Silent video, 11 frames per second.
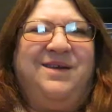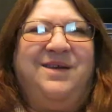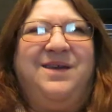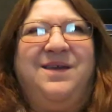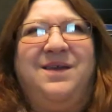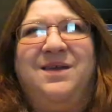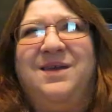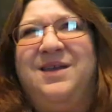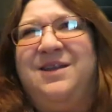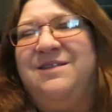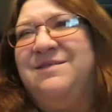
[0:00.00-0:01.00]

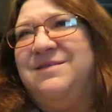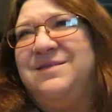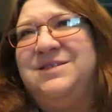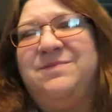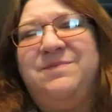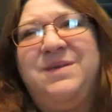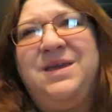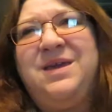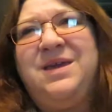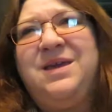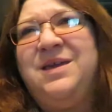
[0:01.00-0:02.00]
And to
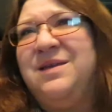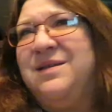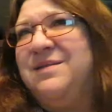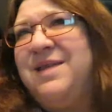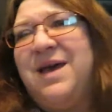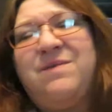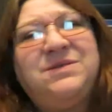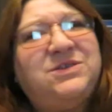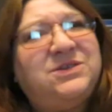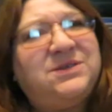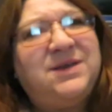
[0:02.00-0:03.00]
me, that
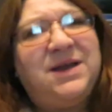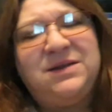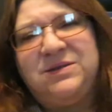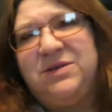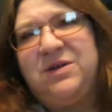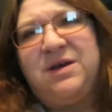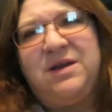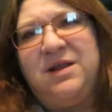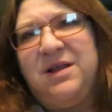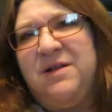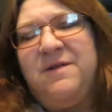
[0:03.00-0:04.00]
one's just not as good.